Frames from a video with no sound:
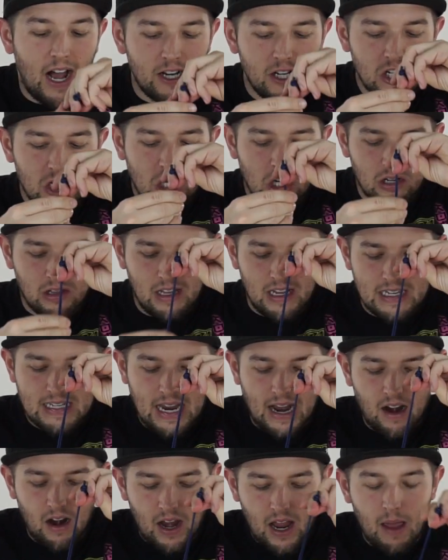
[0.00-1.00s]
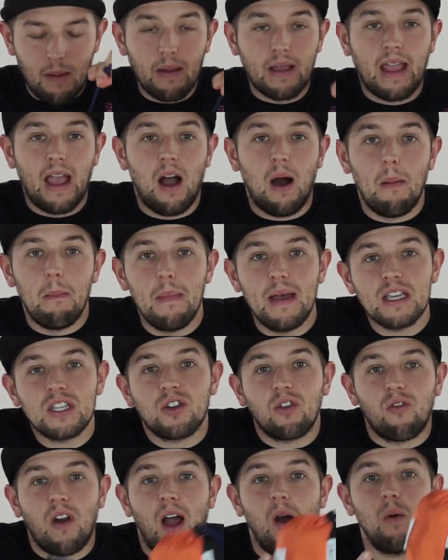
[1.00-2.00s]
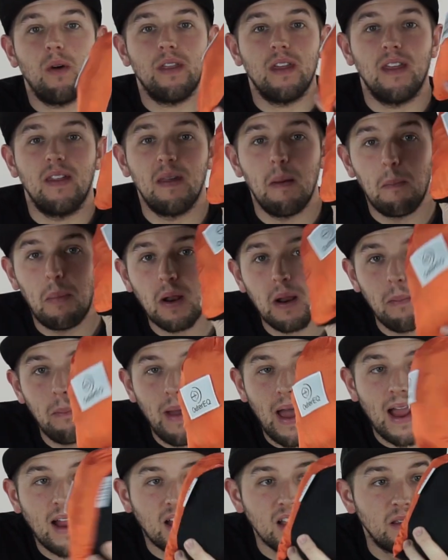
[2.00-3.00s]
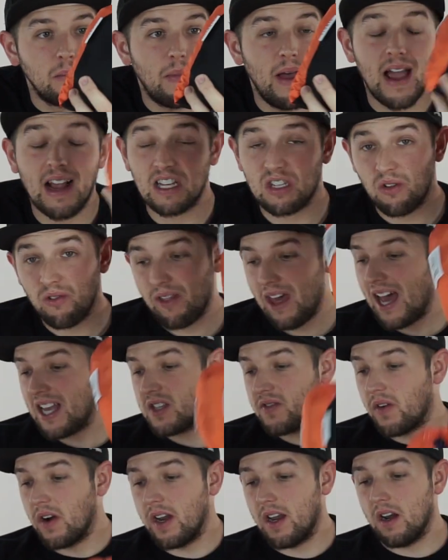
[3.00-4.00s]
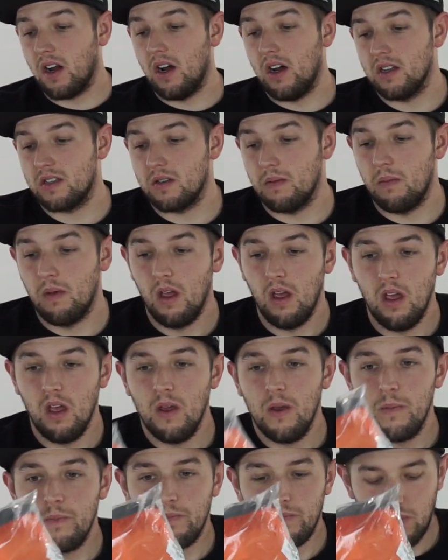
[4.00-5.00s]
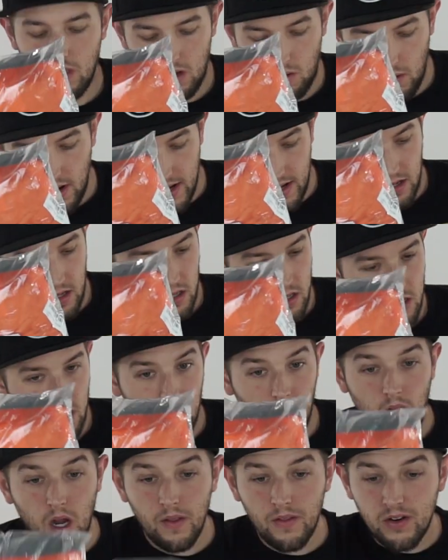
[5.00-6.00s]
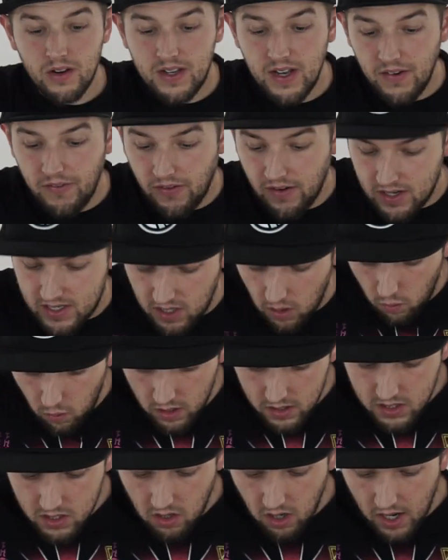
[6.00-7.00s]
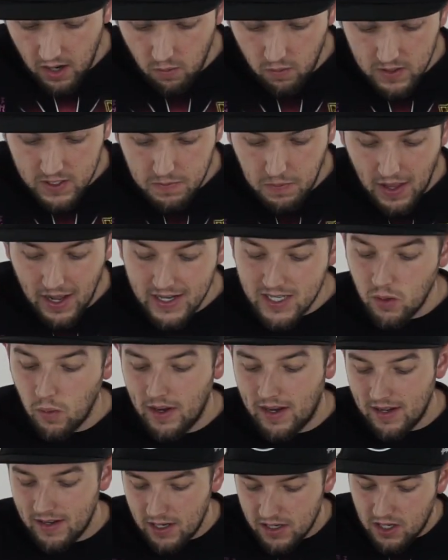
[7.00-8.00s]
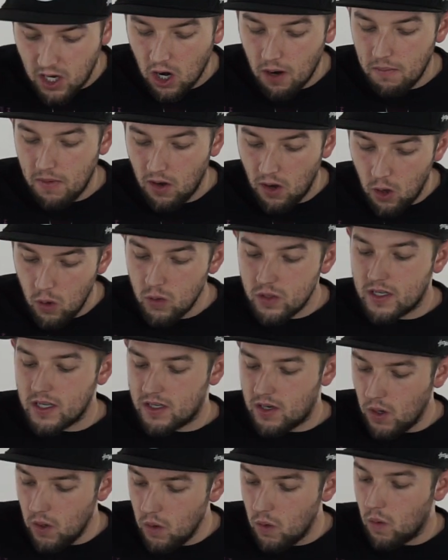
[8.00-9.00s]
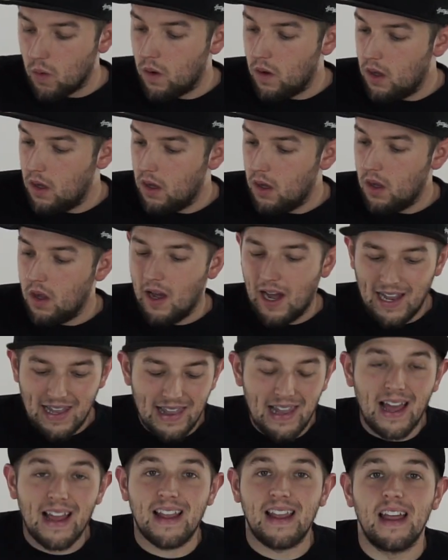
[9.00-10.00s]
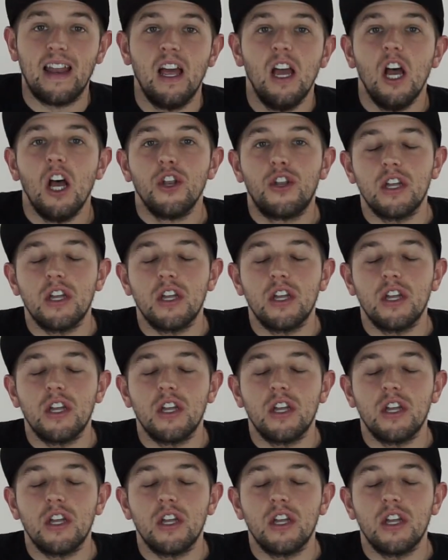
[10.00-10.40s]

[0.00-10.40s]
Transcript: I just took the entire hammock out, messed around with it, and then put it back in the bag, so that's freaking awesome. Wait, oh, they're different. So one's gray, one's black, so we can determine whose is who. I like it.